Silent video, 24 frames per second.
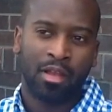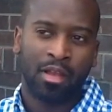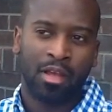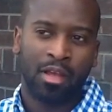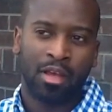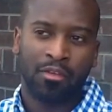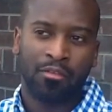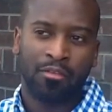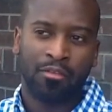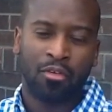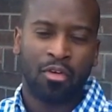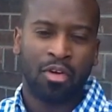
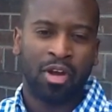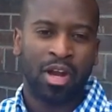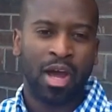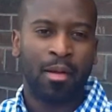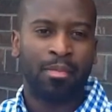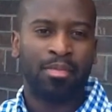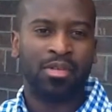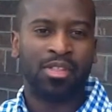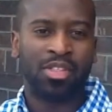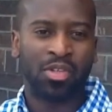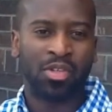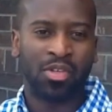looking for an
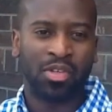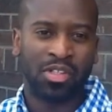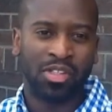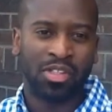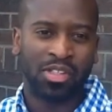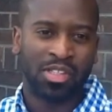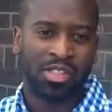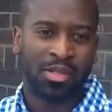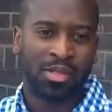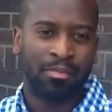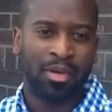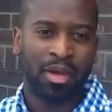
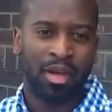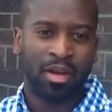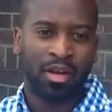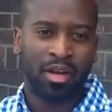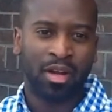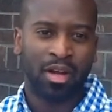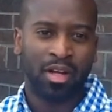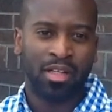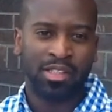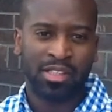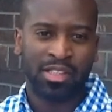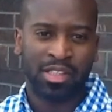opportunity to better
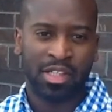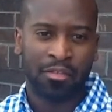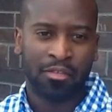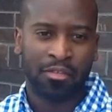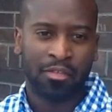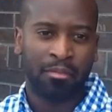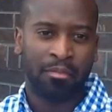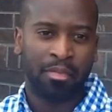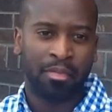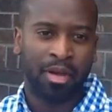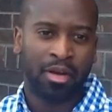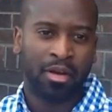herself
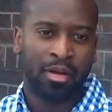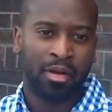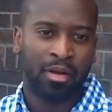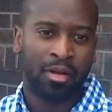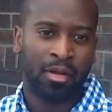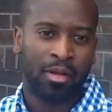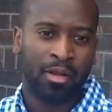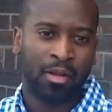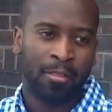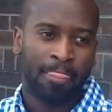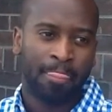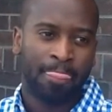and better
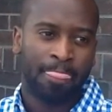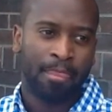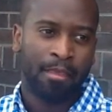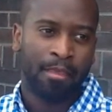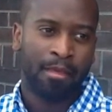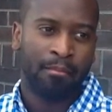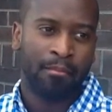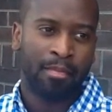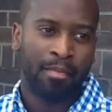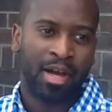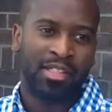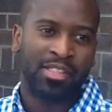
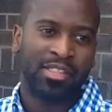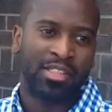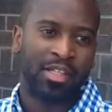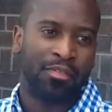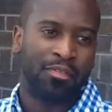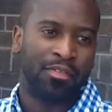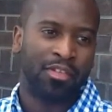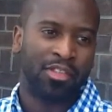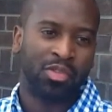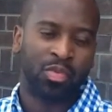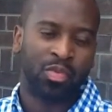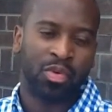
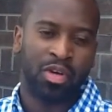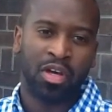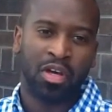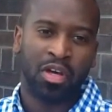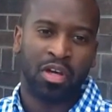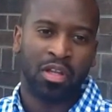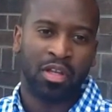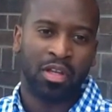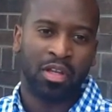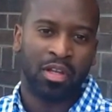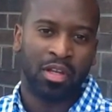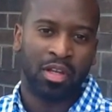myself as
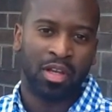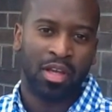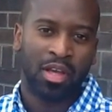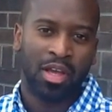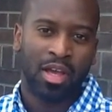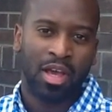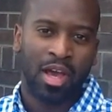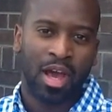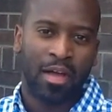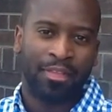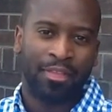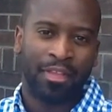well. And
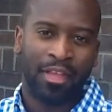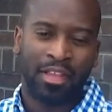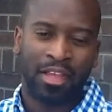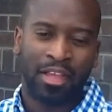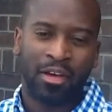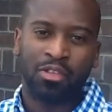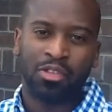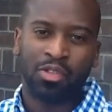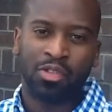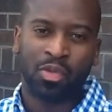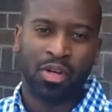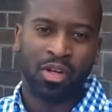I think
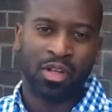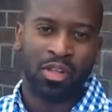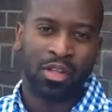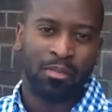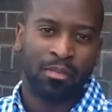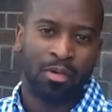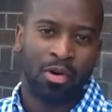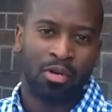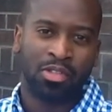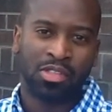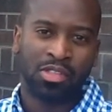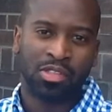that was one of the